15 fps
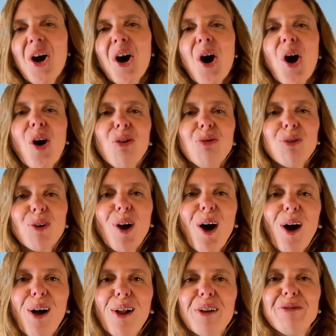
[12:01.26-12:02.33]

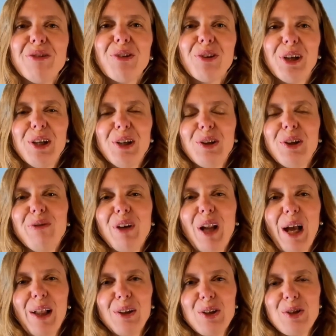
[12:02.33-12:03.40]
Overall, if you're looking to live in
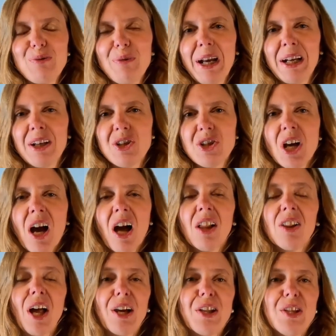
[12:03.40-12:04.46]
Highlands Ranch, a
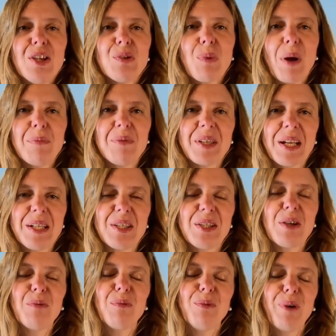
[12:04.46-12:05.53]
lot of these websites
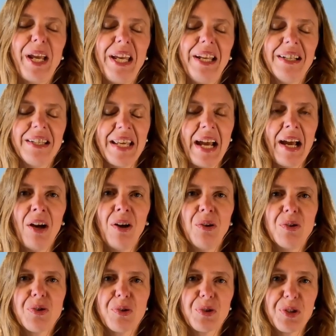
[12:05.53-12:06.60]
that rate
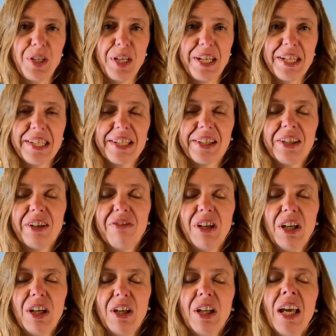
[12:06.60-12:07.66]
towns or cities to live
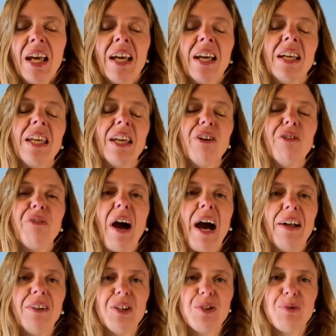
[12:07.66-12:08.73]
in give
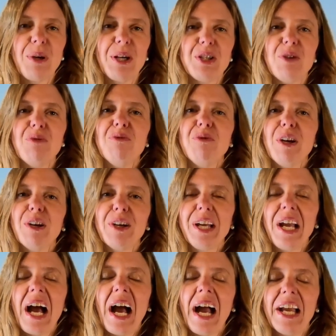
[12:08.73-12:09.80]
Highlands Ranch a very
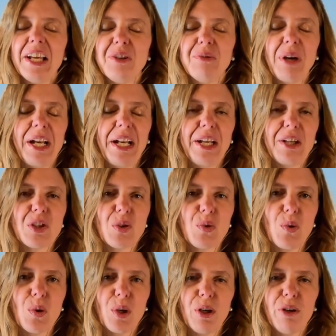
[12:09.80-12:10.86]
high rating
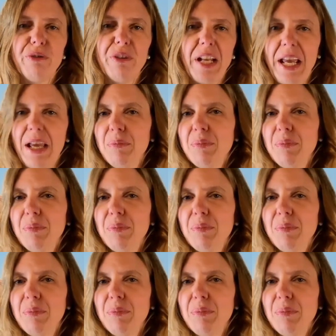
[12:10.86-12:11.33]
score of an A+